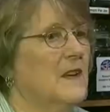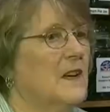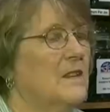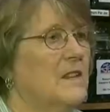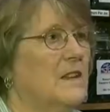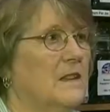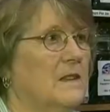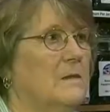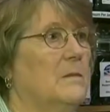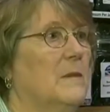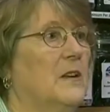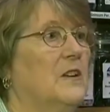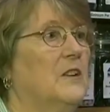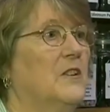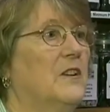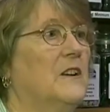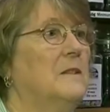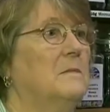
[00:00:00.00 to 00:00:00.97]
I think they make
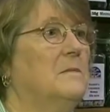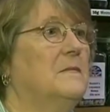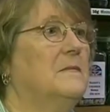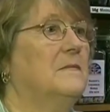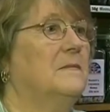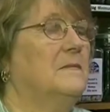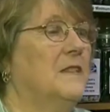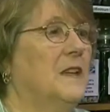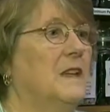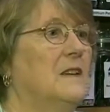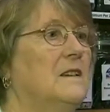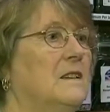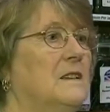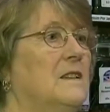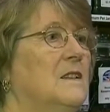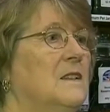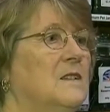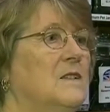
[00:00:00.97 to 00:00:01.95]
great, yeah,
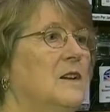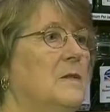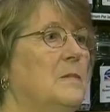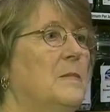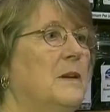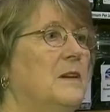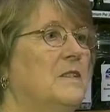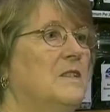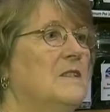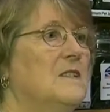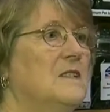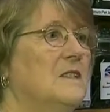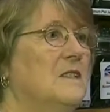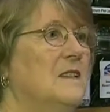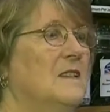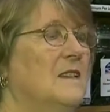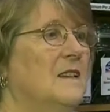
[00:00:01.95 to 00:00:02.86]
great parents.